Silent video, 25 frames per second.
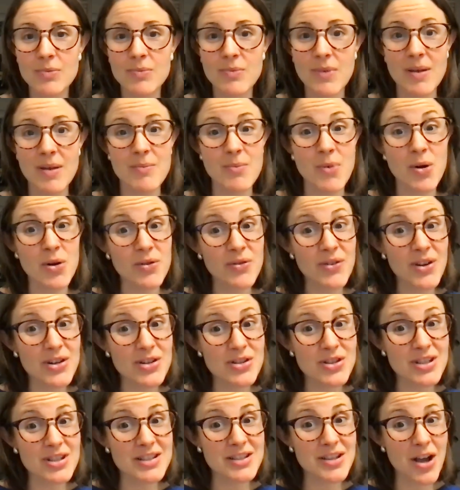and
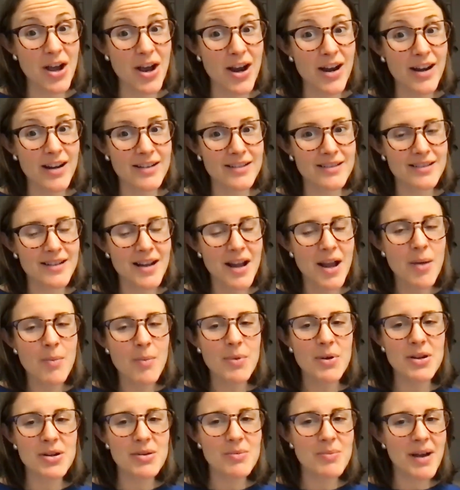motivation is hard,
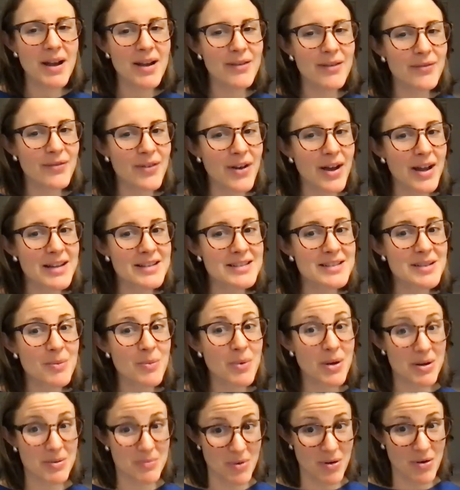but you might find some
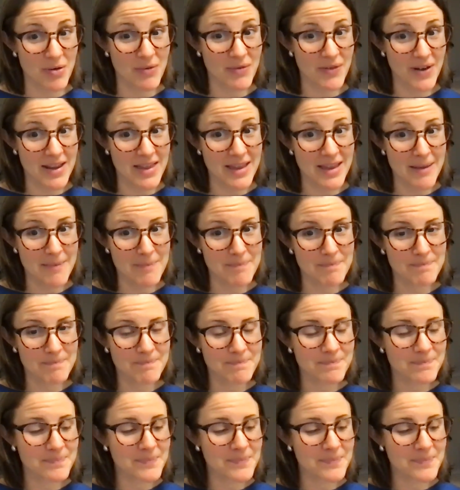way to motivate them.